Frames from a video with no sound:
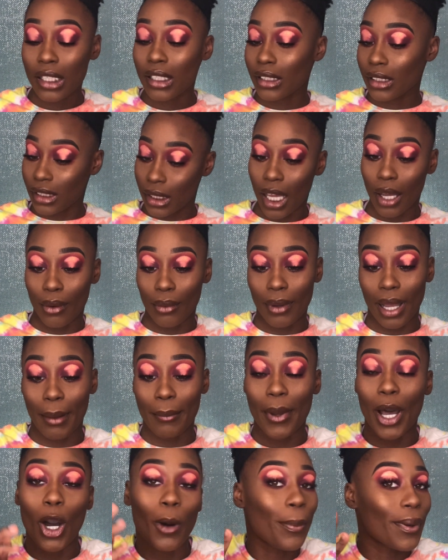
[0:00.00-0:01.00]
So
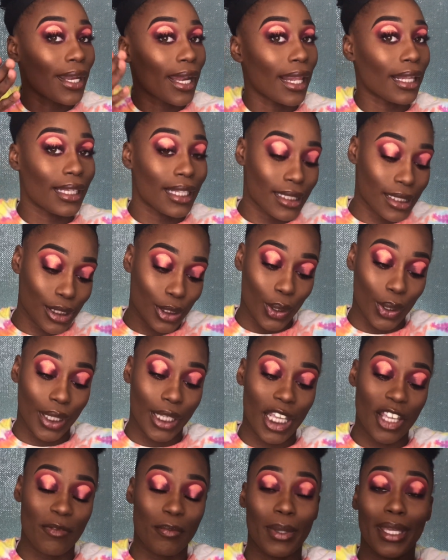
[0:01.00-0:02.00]
I'm hoping that this is going
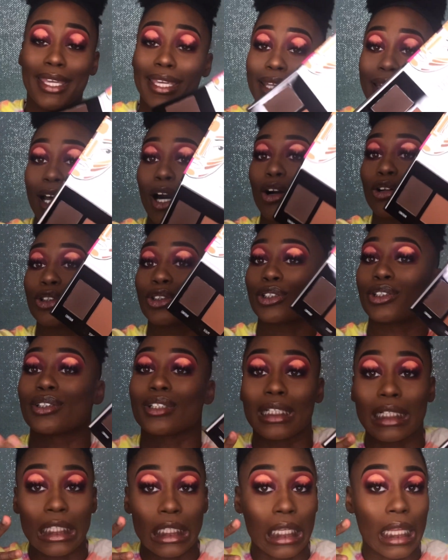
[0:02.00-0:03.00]
to give me an
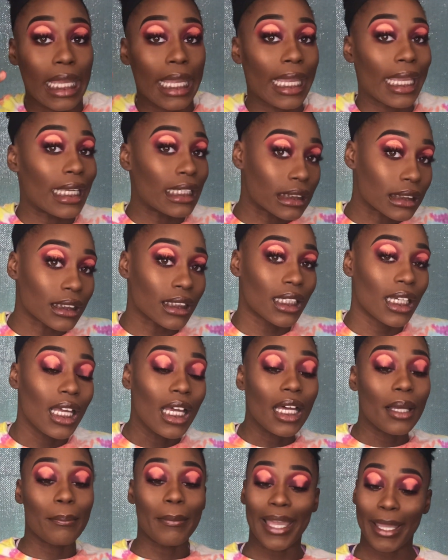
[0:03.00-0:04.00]
ultra glazed,
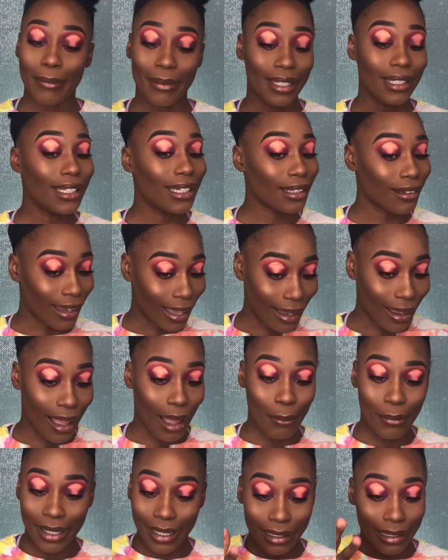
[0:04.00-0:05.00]
make me look like
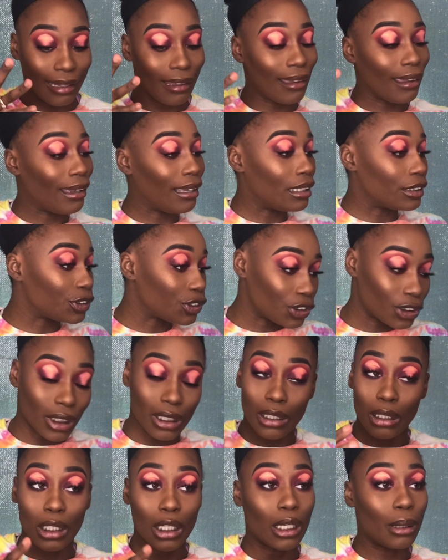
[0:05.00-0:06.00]
I'm a glazed
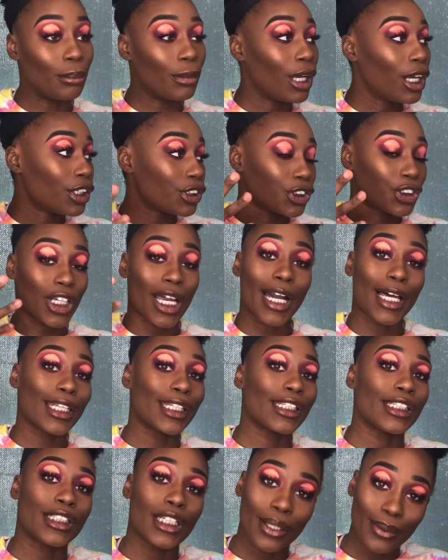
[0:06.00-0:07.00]

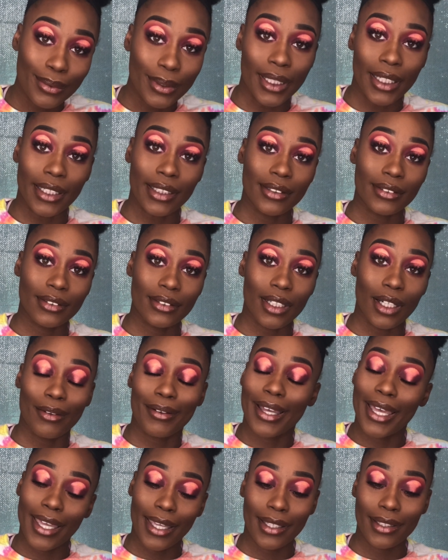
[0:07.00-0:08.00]
chocolate donut,
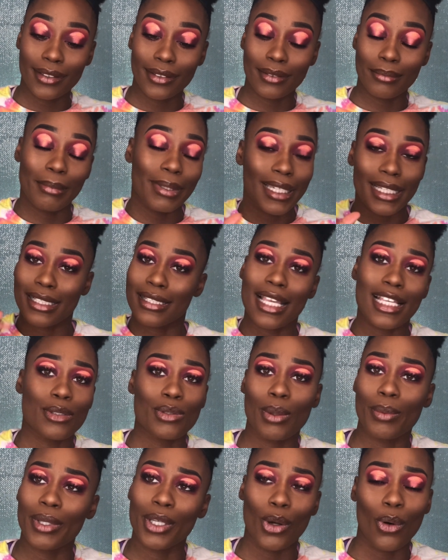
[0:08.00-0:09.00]
okay? Because
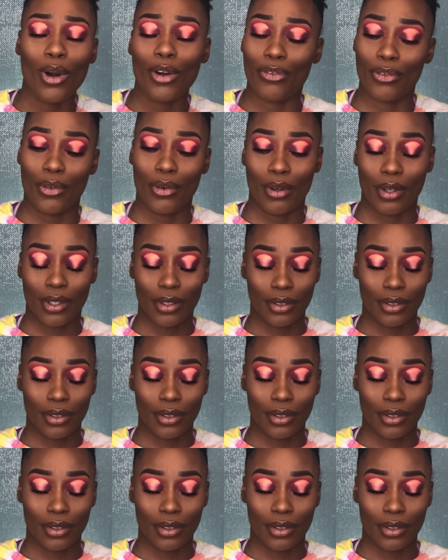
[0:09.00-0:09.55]
that's what we're going for.